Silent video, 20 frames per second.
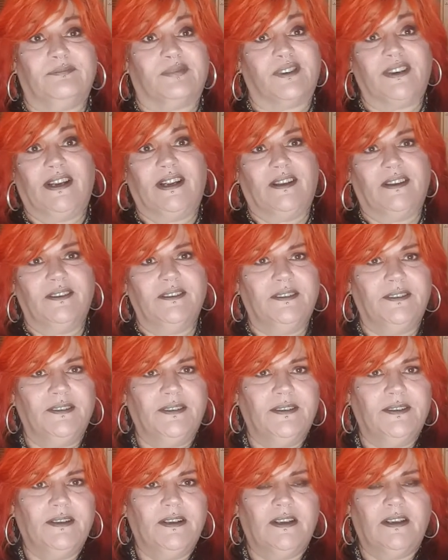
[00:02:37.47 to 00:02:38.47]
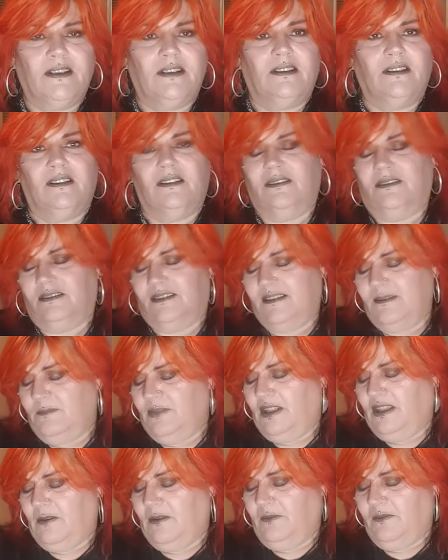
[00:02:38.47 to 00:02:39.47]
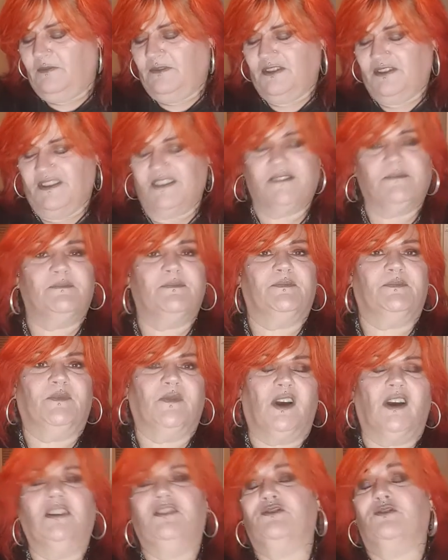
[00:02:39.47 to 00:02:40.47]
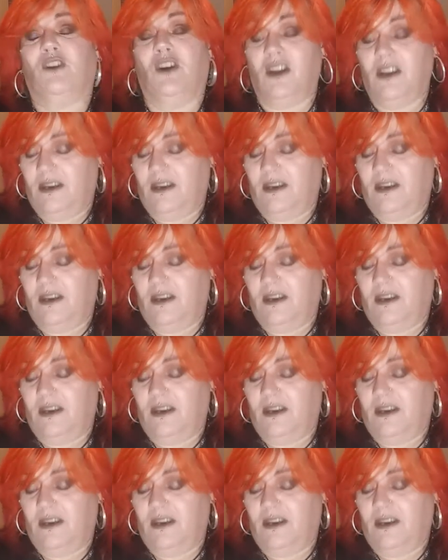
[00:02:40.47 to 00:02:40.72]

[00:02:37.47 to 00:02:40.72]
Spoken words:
brown simply because you